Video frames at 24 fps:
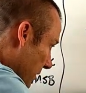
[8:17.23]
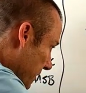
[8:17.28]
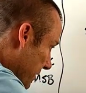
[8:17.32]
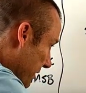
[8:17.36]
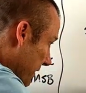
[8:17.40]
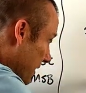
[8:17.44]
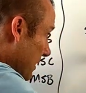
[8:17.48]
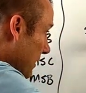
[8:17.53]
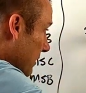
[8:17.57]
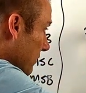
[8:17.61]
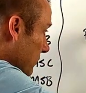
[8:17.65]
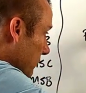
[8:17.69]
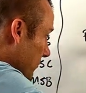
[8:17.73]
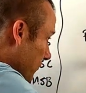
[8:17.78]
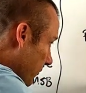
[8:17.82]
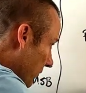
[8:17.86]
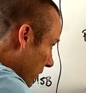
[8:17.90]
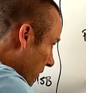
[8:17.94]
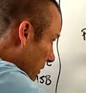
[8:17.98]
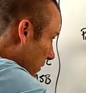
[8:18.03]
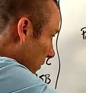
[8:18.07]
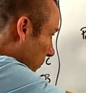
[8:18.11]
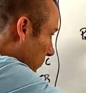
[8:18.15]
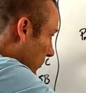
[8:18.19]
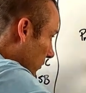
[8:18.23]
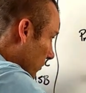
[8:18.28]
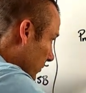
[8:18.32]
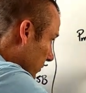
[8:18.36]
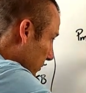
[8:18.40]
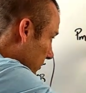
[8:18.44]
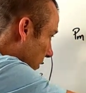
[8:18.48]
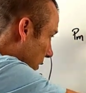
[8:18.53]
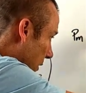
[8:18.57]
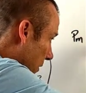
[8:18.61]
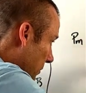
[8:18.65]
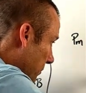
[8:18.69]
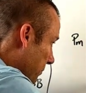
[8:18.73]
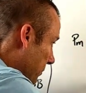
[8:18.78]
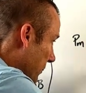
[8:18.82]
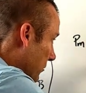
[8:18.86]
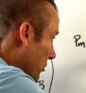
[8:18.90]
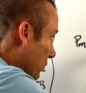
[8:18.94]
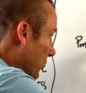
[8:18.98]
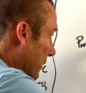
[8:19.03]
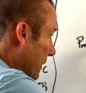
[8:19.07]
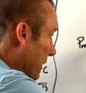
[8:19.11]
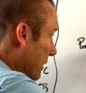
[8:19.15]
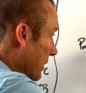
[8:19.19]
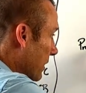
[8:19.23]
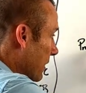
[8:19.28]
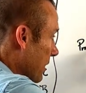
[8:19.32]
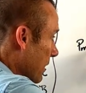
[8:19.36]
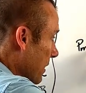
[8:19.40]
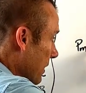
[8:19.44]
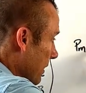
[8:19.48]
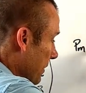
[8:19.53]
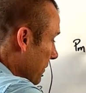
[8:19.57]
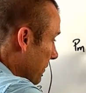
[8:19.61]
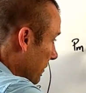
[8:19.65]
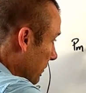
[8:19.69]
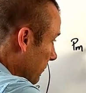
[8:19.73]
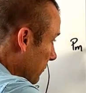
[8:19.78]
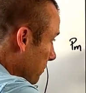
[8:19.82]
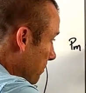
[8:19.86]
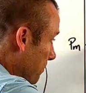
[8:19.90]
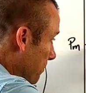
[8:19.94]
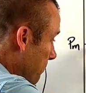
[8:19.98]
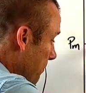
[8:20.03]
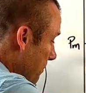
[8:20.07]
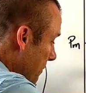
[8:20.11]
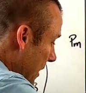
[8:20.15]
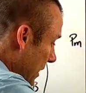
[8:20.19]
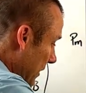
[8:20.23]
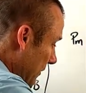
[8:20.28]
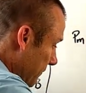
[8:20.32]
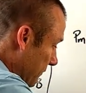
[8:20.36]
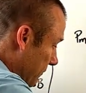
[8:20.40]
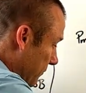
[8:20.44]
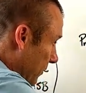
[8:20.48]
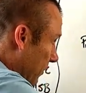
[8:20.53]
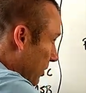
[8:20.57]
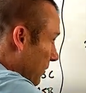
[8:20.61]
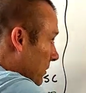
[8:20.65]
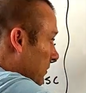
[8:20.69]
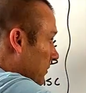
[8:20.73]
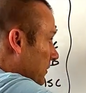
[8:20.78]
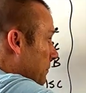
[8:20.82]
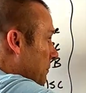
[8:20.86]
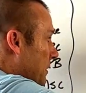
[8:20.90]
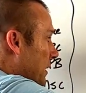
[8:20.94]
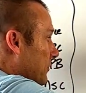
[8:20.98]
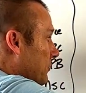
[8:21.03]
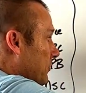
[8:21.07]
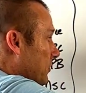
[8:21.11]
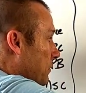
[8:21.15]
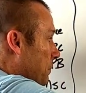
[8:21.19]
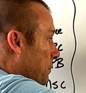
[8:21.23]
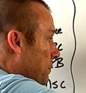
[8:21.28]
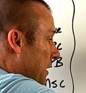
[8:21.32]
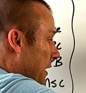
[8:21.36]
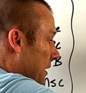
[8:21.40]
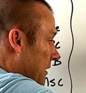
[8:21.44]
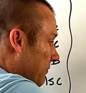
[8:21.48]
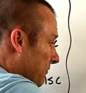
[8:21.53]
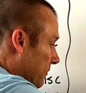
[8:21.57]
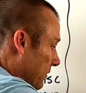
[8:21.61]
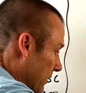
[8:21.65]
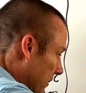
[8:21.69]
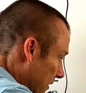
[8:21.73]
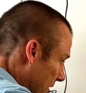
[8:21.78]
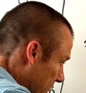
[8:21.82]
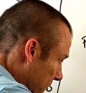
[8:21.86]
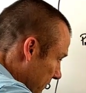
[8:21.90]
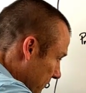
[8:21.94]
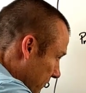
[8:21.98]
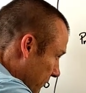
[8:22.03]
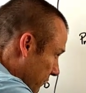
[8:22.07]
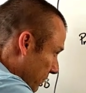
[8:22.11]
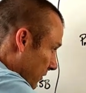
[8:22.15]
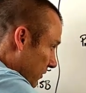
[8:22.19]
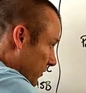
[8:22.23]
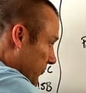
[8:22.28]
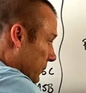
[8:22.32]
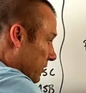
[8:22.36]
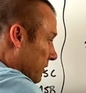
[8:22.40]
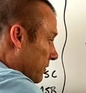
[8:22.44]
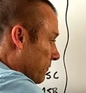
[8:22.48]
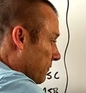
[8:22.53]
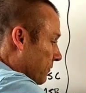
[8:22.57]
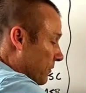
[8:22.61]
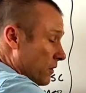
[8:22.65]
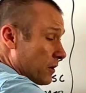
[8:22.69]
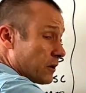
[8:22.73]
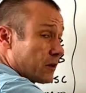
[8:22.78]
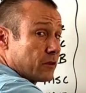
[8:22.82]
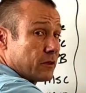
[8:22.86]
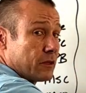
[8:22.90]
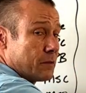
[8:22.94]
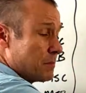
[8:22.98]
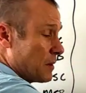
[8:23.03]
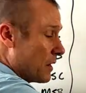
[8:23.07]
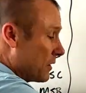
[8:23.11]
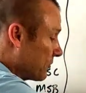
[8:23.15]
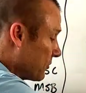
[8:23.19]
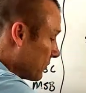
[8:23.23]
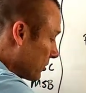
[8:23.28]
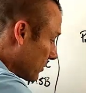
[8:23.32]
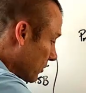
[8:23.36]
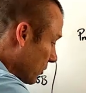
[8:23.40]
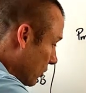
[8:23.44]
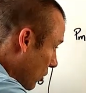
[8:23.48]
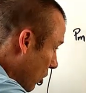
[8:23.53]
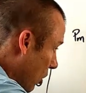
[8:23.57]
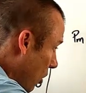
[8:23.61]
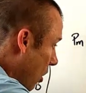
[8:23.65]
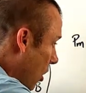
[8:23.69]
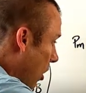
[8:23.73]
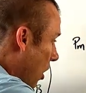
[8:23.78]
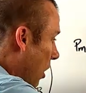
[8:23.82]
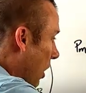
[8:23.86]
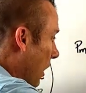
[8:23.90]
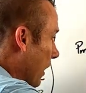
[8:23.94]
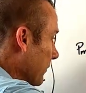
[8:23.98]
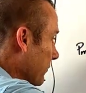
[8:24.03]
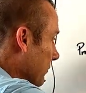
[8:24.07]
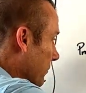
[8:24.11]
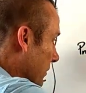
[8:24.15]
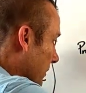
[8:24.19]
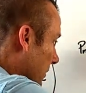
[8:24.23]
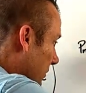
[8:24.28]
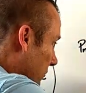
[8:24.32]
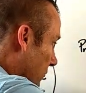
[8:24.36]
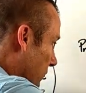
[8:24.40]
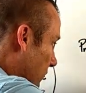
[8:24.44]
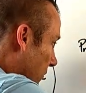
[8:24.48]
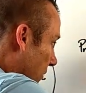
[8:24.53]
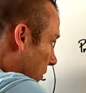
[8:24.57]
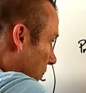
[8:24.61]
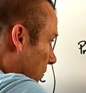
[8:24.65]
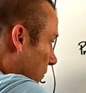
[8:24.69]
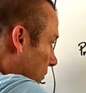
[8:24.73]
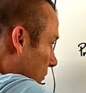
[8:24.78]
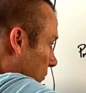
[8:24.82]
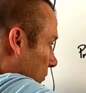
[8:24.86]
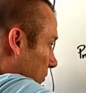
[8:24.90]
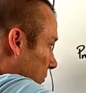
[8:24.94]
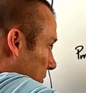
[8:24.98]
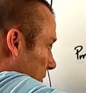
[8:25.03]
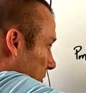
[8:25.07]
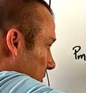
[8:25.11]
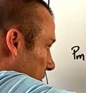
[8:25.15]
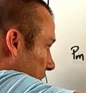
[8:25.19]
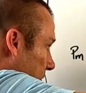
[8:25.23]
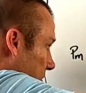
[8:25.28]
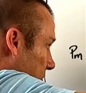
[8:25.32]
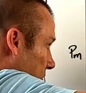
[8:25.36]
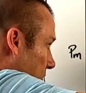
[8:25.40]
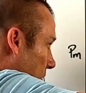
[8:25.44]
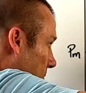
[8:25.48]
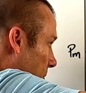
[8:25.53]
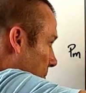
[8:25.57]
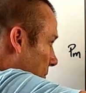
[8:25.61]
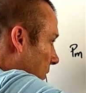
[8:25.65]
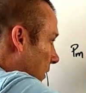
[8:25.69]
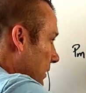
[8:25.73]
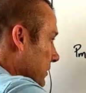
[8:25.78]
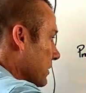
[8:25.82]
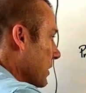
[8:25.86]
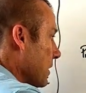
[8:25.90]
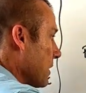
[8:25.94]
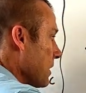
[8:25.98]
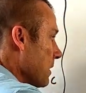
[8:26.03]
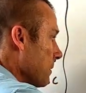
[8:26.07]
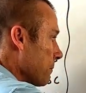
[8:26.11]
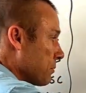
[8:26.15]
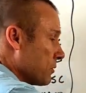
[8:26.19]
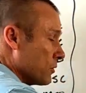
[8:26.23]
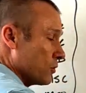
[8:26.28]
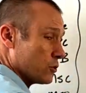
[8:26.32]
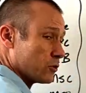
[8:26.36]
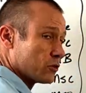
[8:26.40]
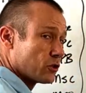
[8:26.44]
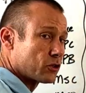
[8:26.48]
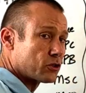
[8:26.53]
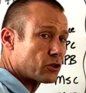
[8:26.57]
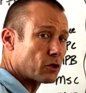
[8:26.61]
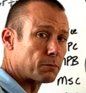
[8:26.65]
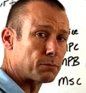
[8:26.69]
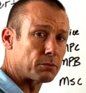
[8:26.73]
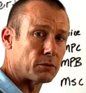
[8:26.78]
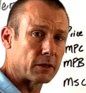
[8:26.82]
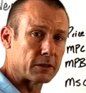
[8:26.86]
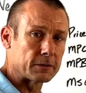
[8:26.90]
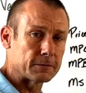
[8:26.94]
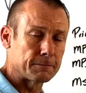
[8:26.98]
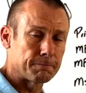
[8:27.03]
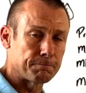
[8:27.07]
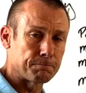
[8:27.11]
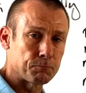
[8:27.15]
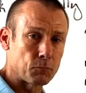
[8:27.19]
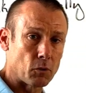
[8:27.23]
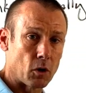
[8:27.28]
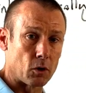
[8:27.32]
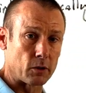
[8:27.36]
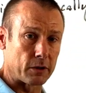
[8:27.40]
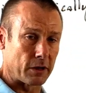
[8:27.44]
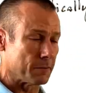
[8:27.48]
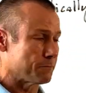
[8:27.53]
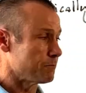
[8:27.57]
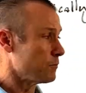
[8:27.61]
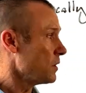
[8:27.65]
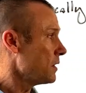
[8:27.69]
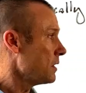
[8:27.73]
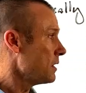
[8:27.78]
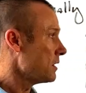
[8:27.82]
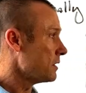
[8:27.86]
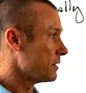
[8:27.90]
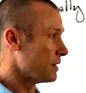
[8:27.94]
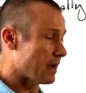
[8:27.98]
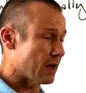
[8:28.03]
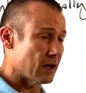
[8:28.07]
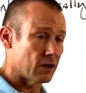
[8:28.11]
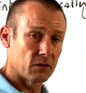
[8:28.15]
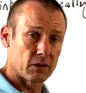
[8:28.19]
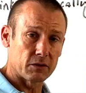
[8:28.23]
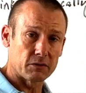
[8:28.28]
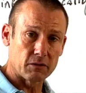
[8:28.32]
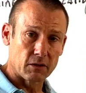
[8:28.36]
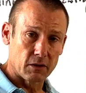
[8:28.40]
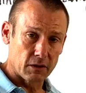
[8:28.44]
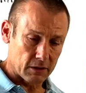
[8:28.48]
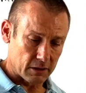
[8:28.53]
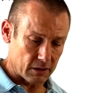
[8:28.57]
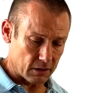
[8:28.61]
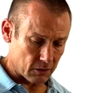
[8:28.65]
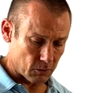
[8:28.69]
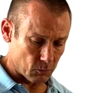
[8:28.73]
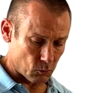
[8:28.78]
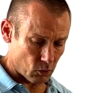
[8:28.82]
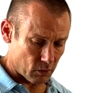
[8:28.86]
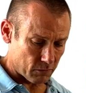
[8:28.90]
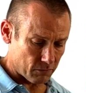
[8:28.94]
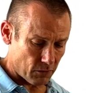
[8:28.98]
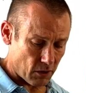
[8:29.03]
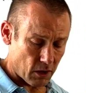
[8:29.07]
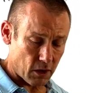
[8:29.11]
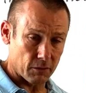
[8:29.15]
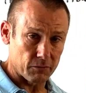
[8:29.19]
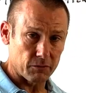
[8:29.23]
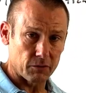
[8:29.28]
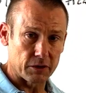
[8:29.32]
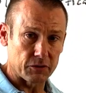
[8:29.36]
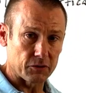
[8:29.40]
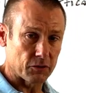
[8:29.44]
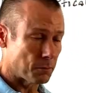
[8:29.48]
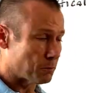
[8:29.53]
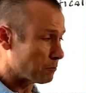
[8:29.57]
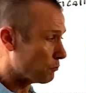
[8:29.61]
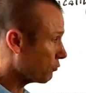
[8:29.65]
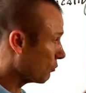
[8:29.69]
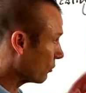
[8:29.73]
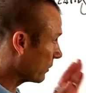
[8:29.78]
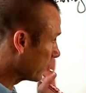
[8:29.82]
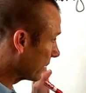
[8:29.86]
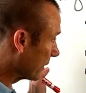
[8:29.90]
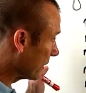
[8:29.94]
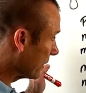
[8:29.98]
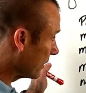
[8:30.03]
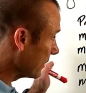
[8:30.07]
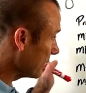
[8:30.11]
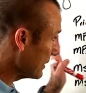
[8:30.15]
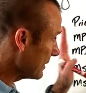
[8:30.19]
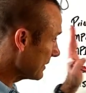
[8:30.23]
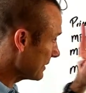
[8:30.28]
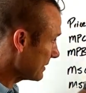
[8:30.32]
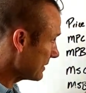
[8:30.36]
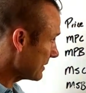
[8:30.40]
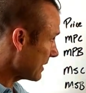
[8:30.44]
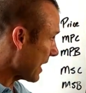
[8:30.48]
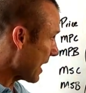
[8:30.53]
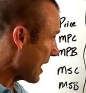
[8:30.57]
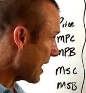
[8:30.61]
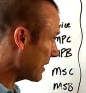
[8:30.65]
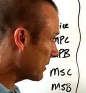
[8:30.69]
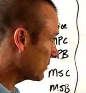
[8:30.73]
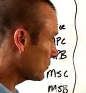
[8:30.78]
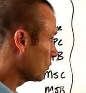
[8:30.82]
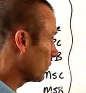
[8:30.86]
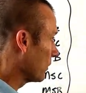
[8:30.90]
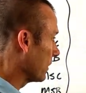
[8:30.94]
these verticals between this met vertically measured benefit and ver- vertically measured cost, these verticals is the surplus, producer surplus. Okay, now let's get a little more involved. Let's bring in a tax